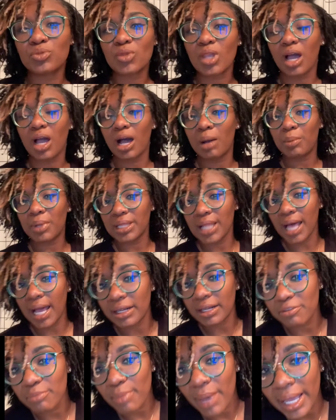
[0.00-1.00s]
A lot
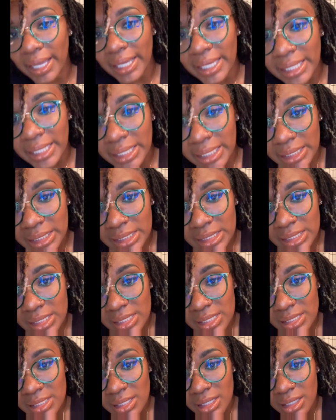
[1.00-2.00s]
of my
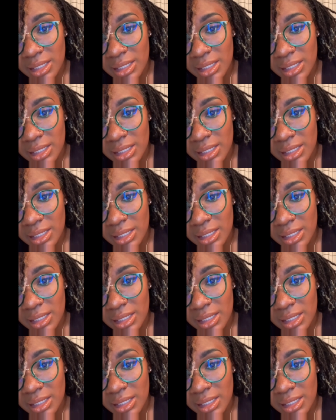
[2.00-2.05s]
ends